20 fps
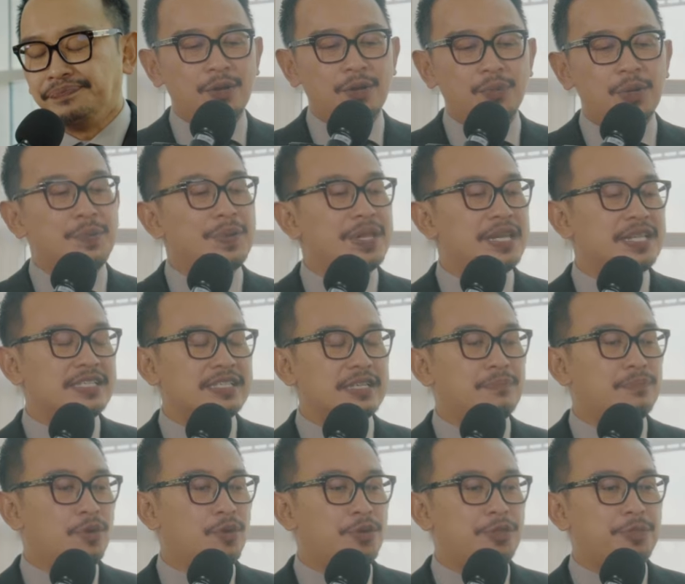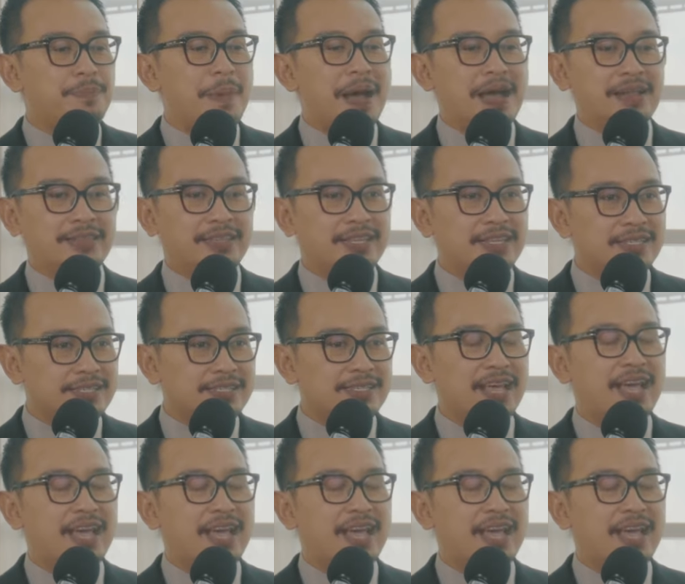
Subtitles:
we will listen both parties,